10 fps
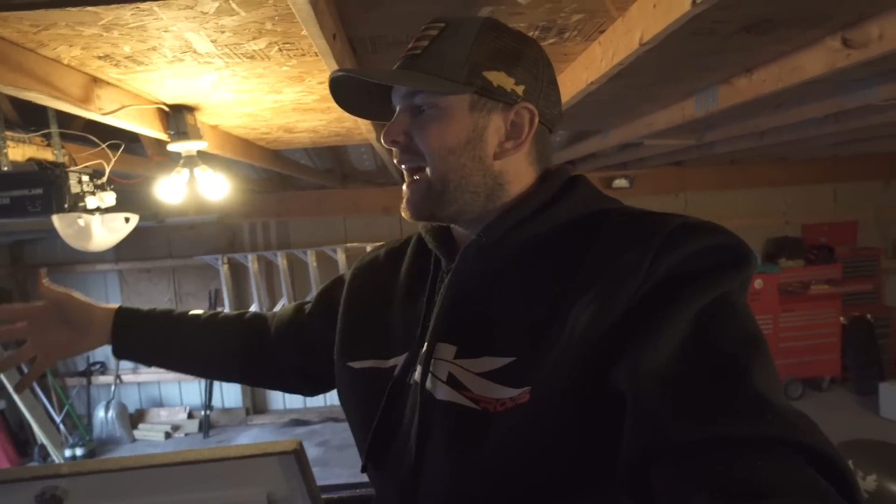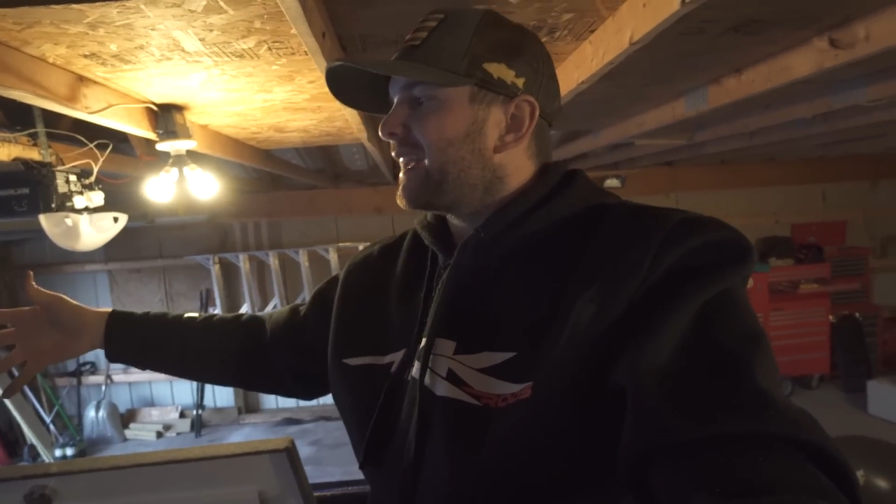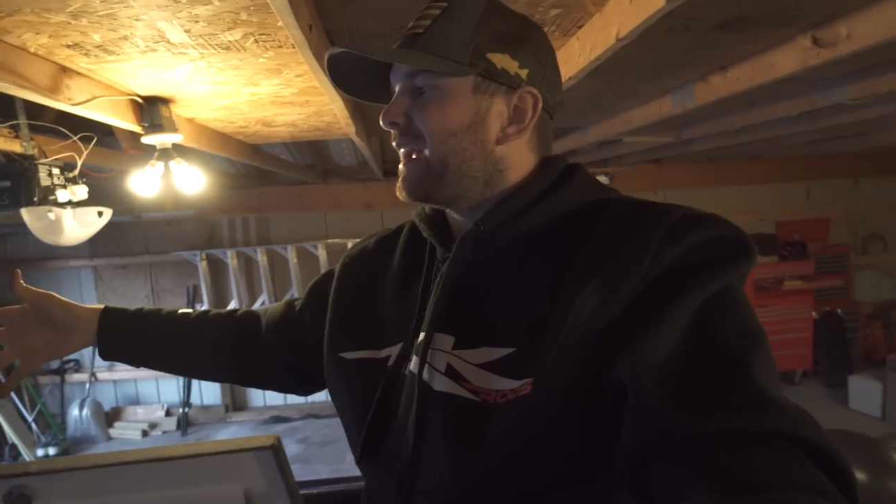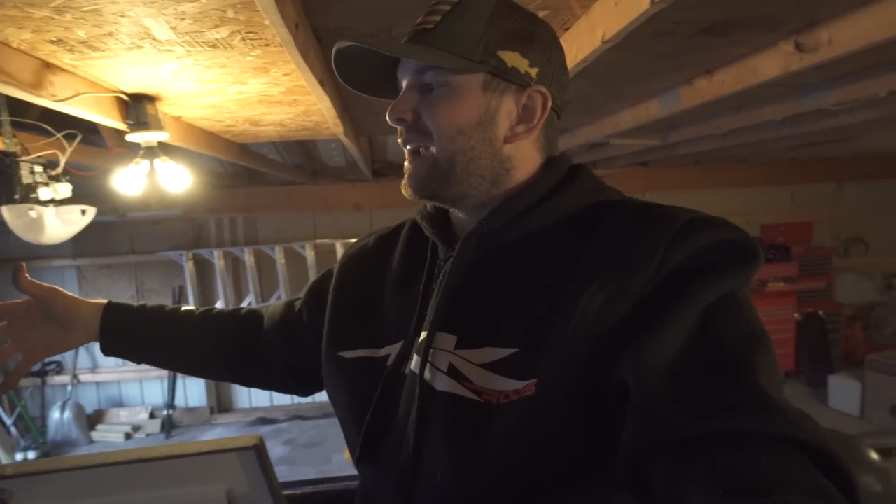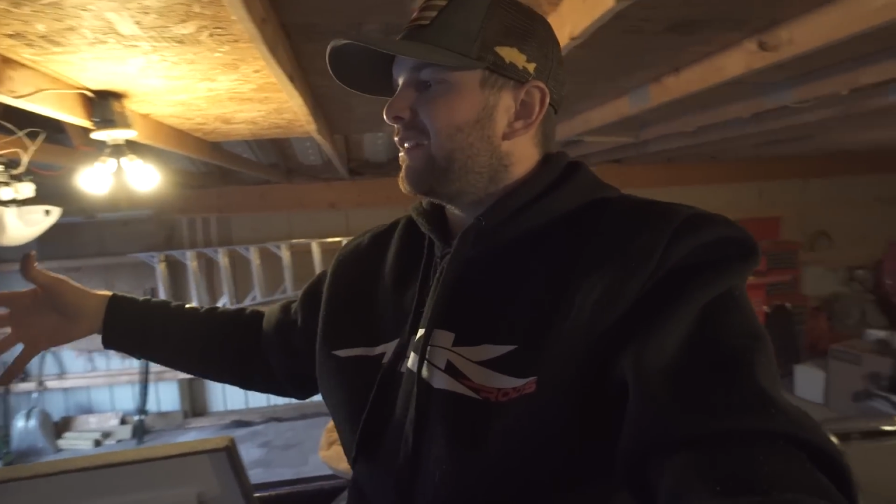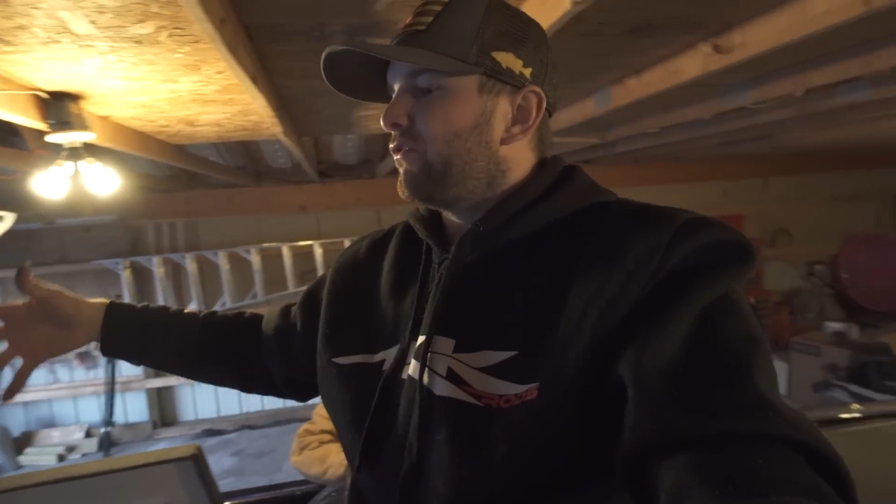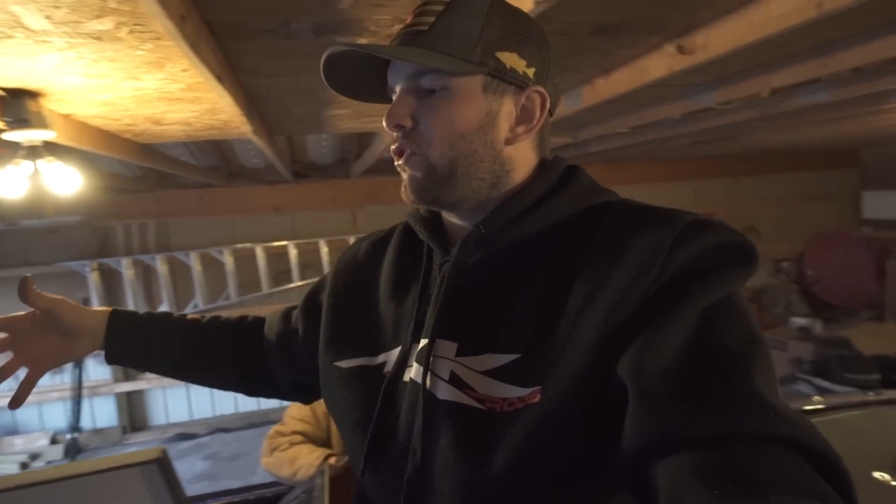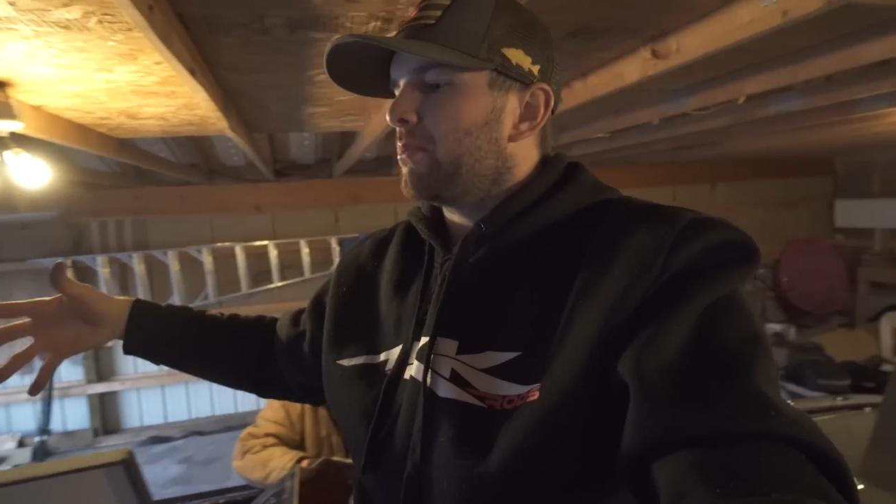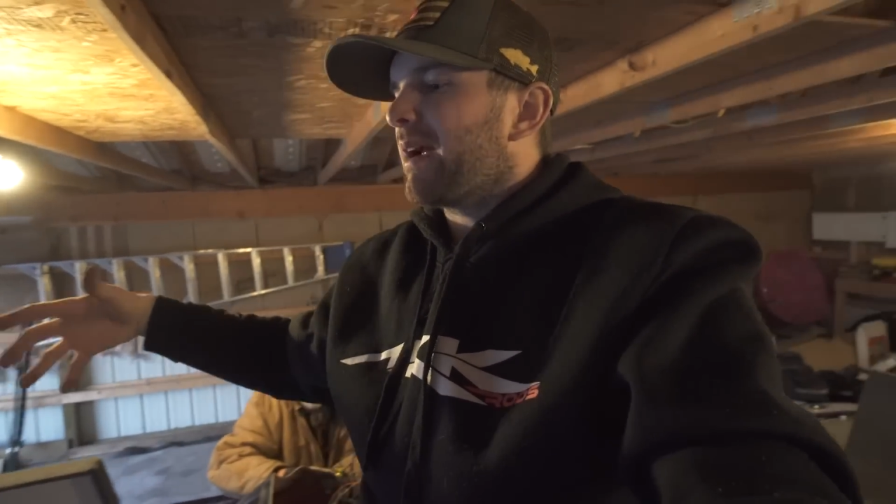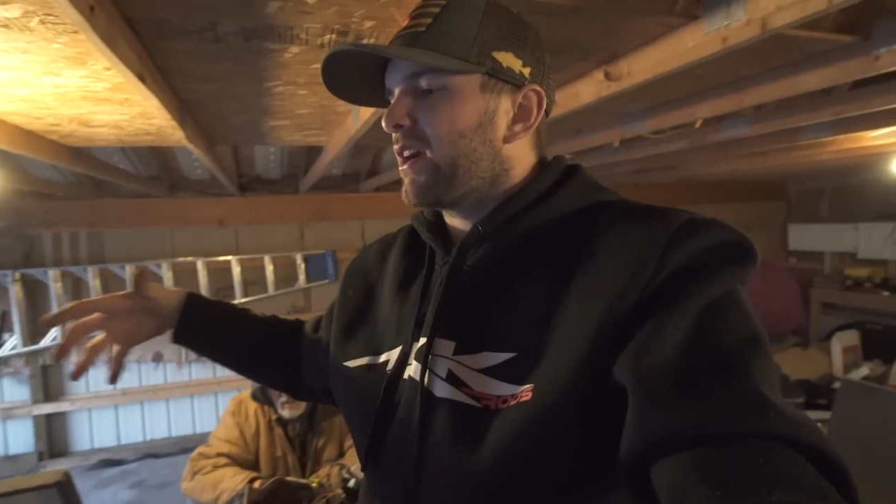dedicated
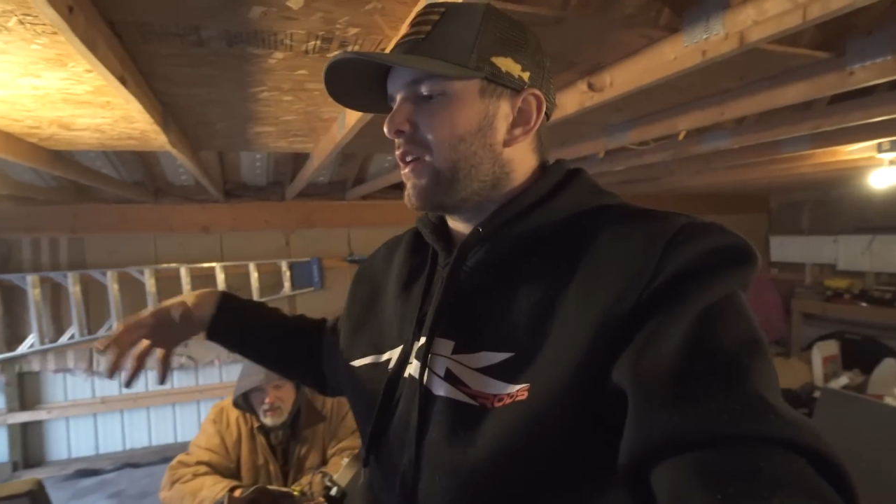for my